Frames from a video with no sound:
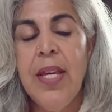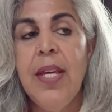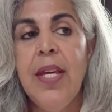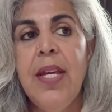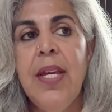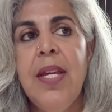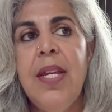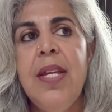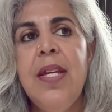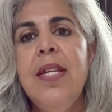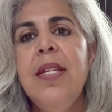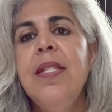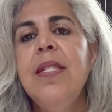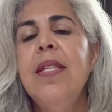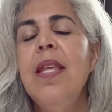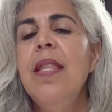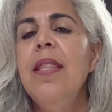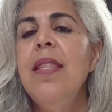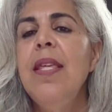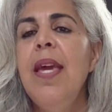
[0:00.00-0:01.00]
It is
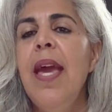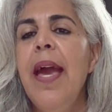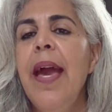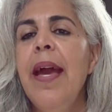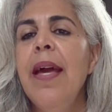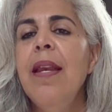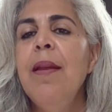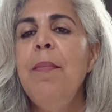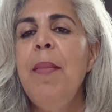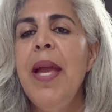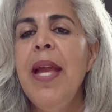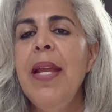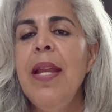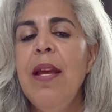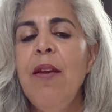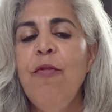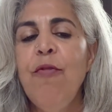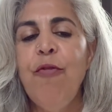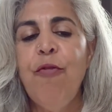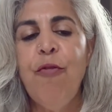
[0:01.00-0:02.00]
the
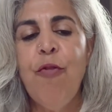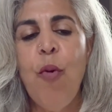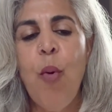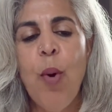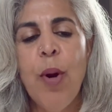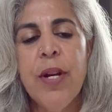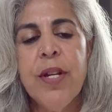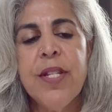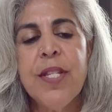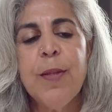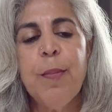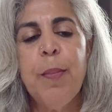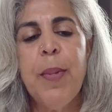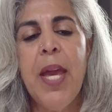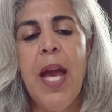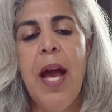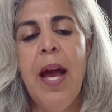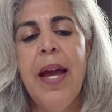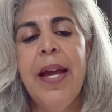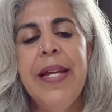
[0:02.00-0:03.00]
animating force
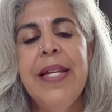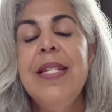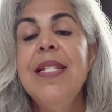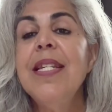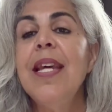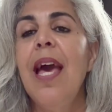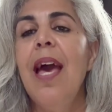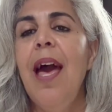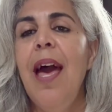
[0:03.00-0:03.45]
behind